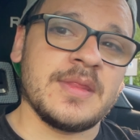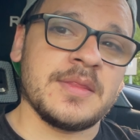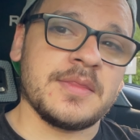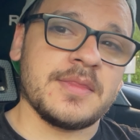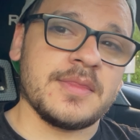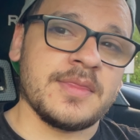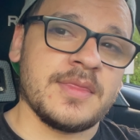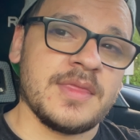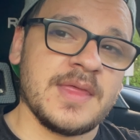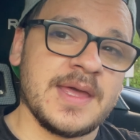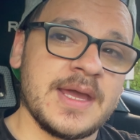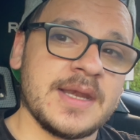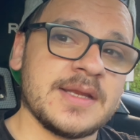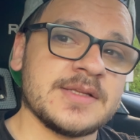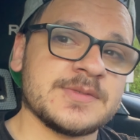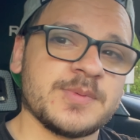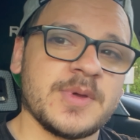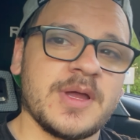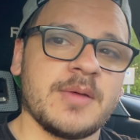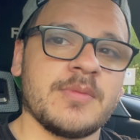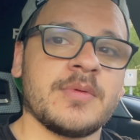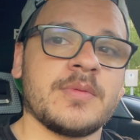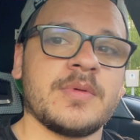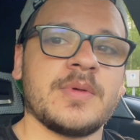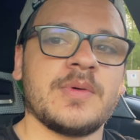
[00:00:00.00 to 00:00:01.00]
that is
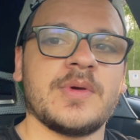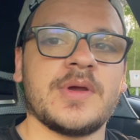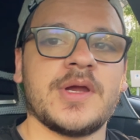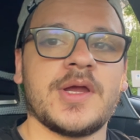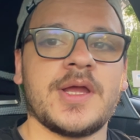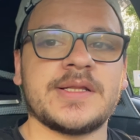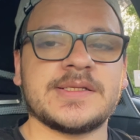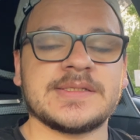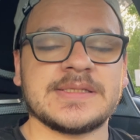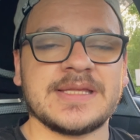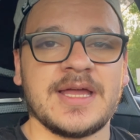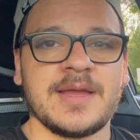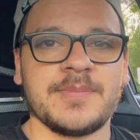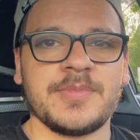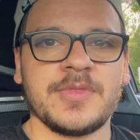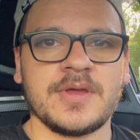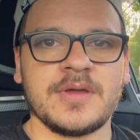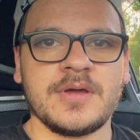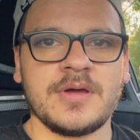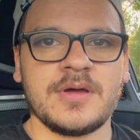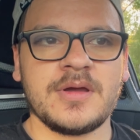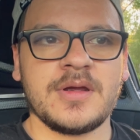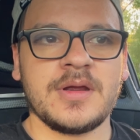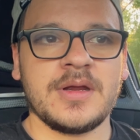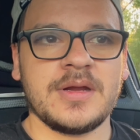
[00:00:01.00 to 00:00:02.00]
probably where I'd stop the
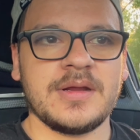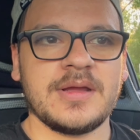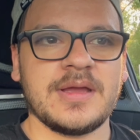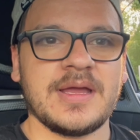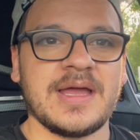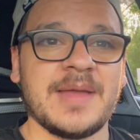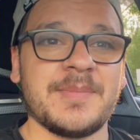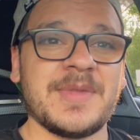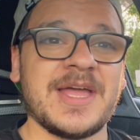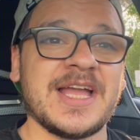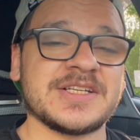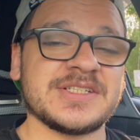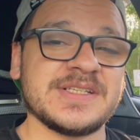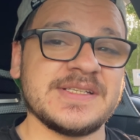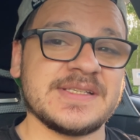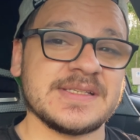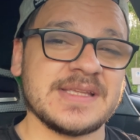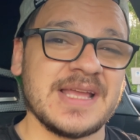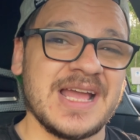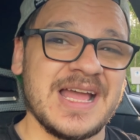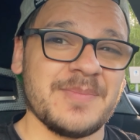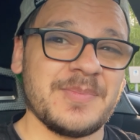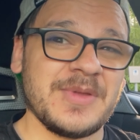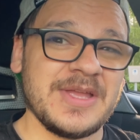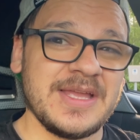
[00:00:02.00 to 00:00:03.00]
car. I'm actually
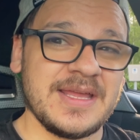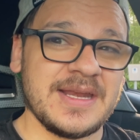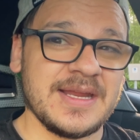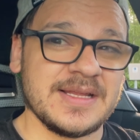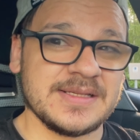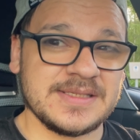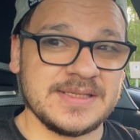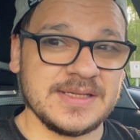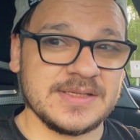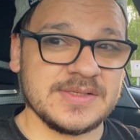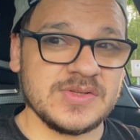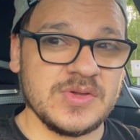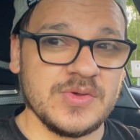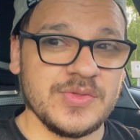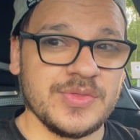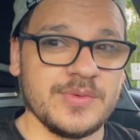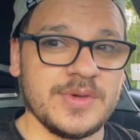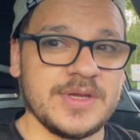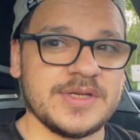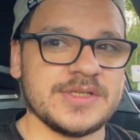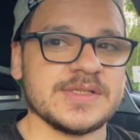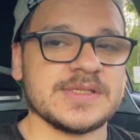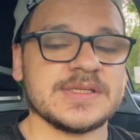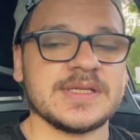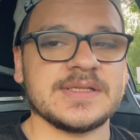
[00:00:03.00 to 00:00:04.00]
stopping it at
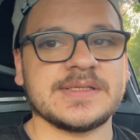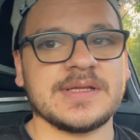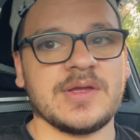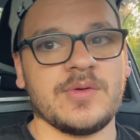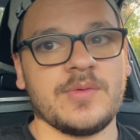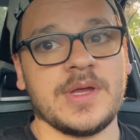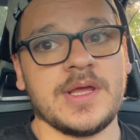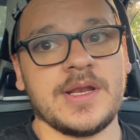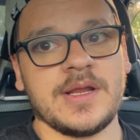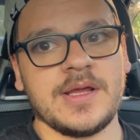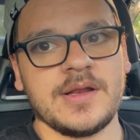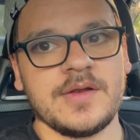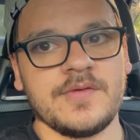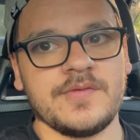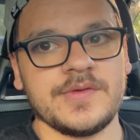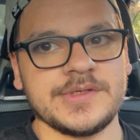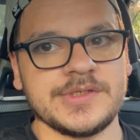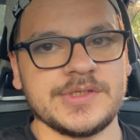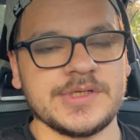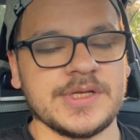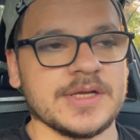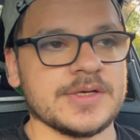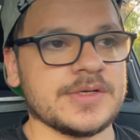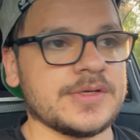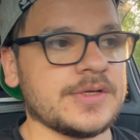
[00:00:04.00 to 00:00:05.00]
603 just because I ran out of
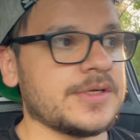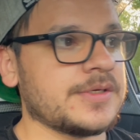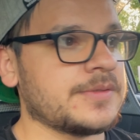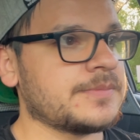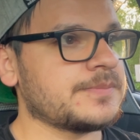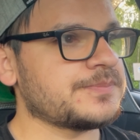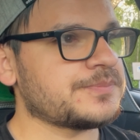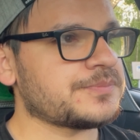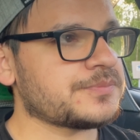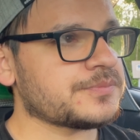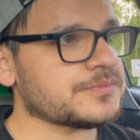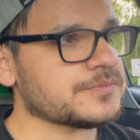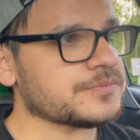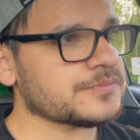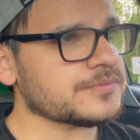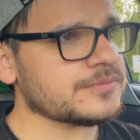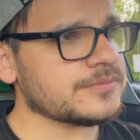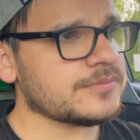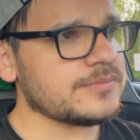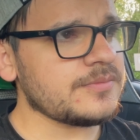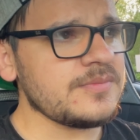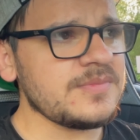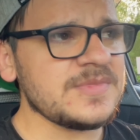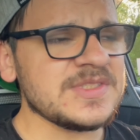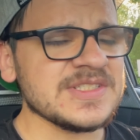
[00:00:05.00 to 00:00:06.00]
injector.
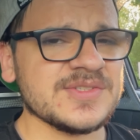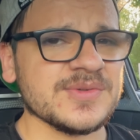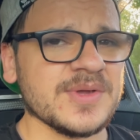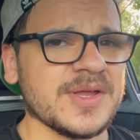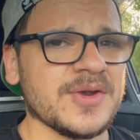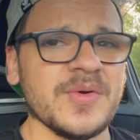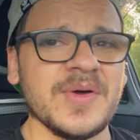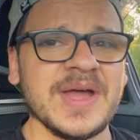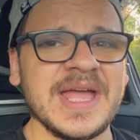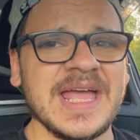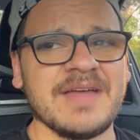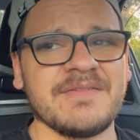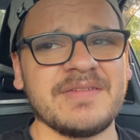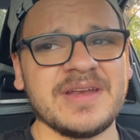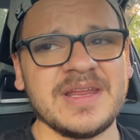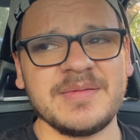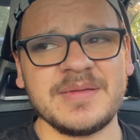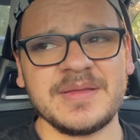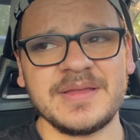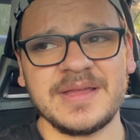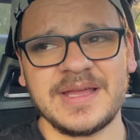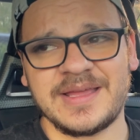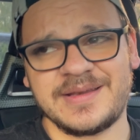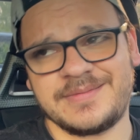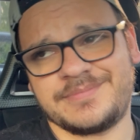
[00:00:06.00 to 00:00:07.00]
So I don't have
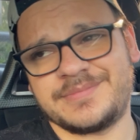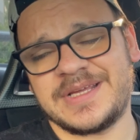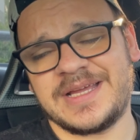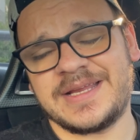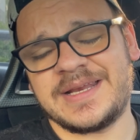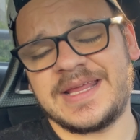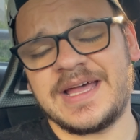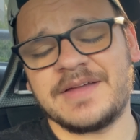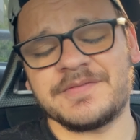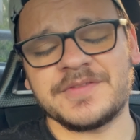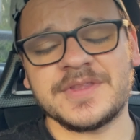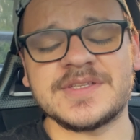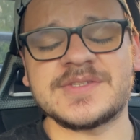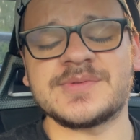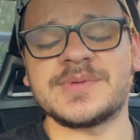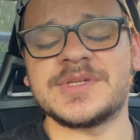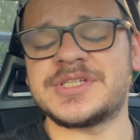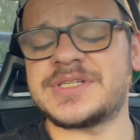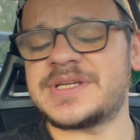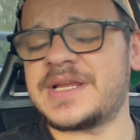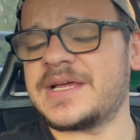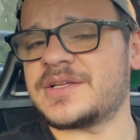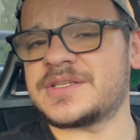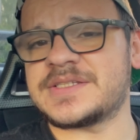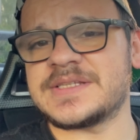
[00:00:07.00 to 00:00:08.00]
any, I'd have to
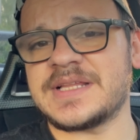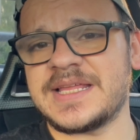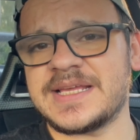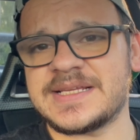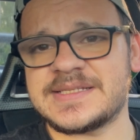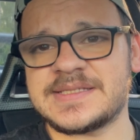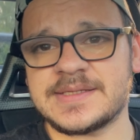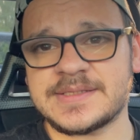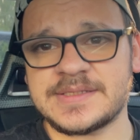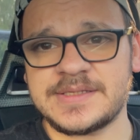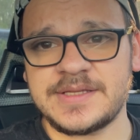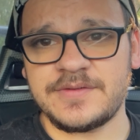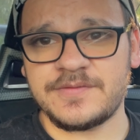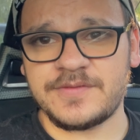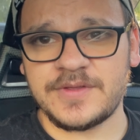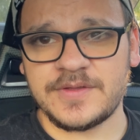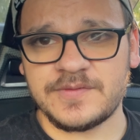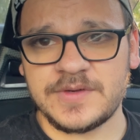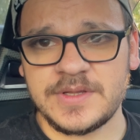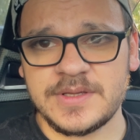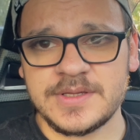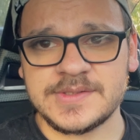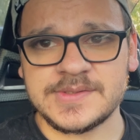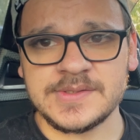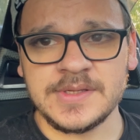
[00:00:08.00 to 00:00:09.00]
switch it out to like
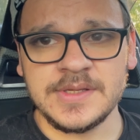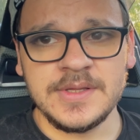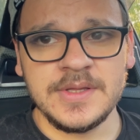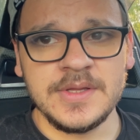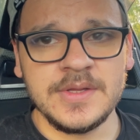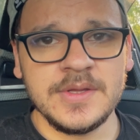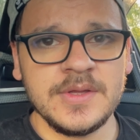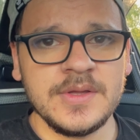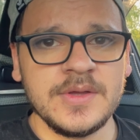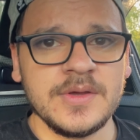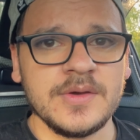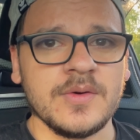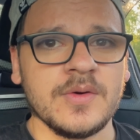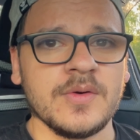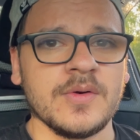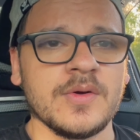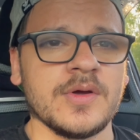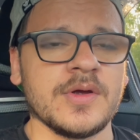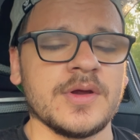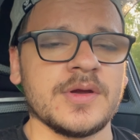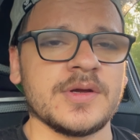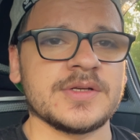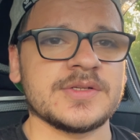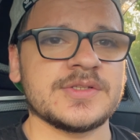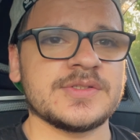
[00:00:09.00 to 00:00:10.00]
1650s
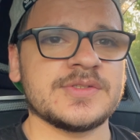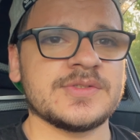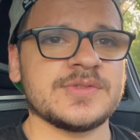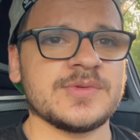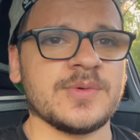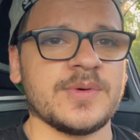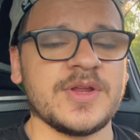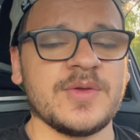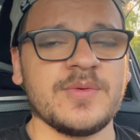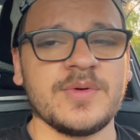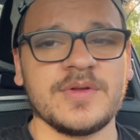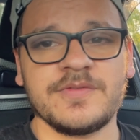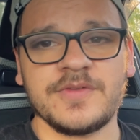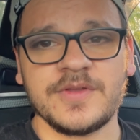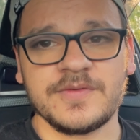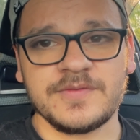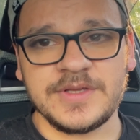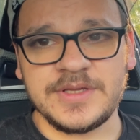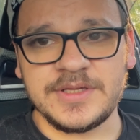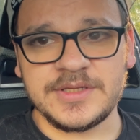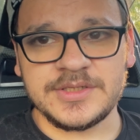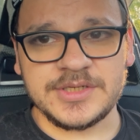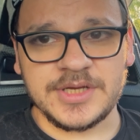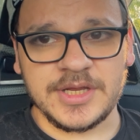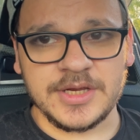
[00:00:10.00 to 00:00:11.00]
or
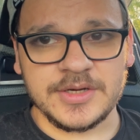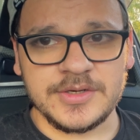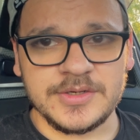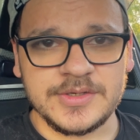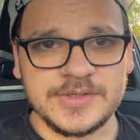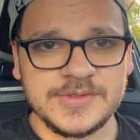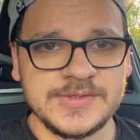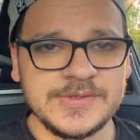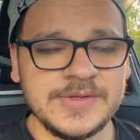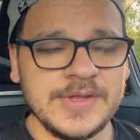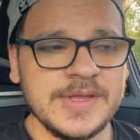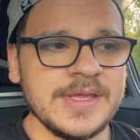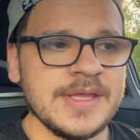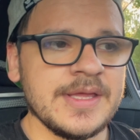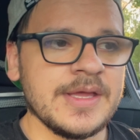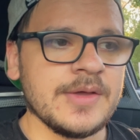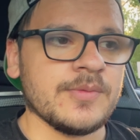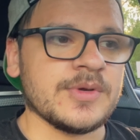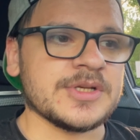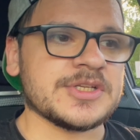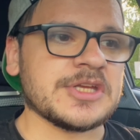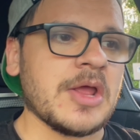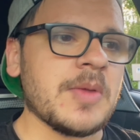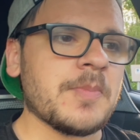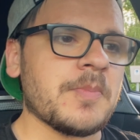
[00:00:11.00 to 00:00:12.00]
2150 injectors,
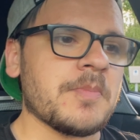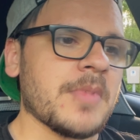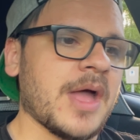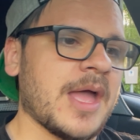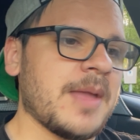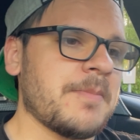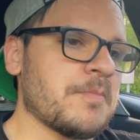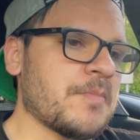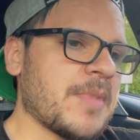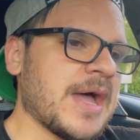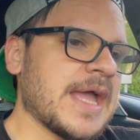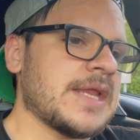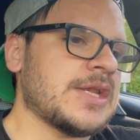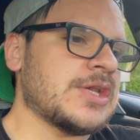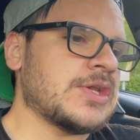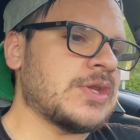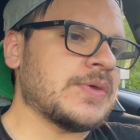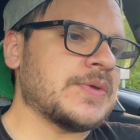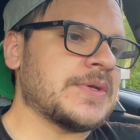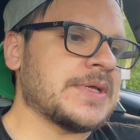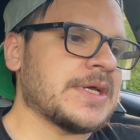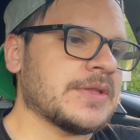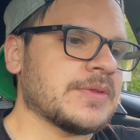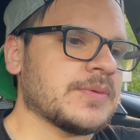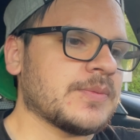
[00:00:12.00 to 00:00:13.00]
which I might
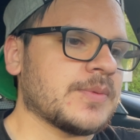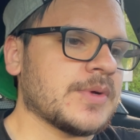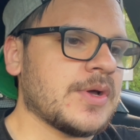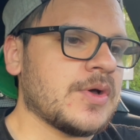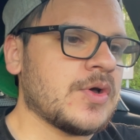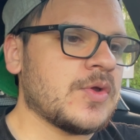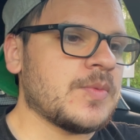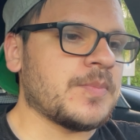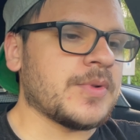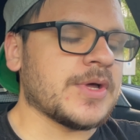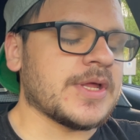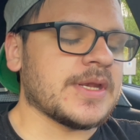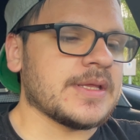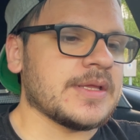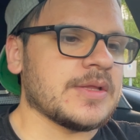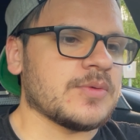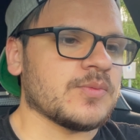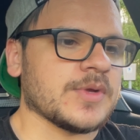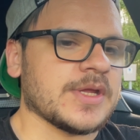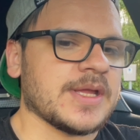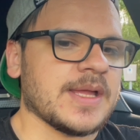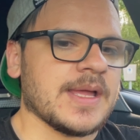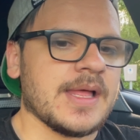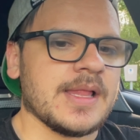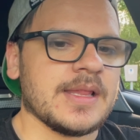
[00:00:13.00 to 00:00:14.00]
do down the road, but in
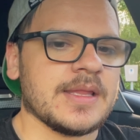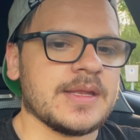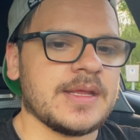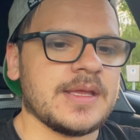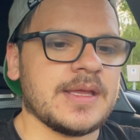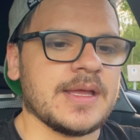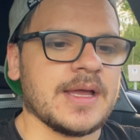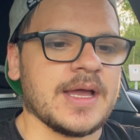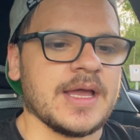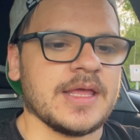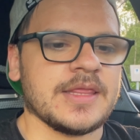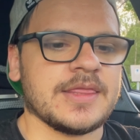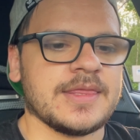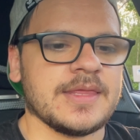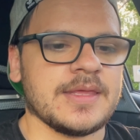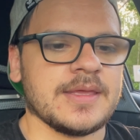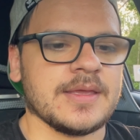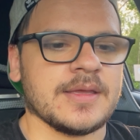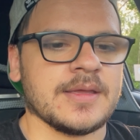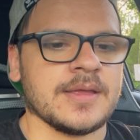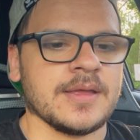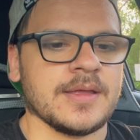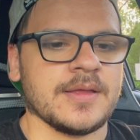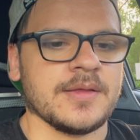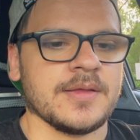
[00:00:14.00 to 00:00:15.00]
reality, I think,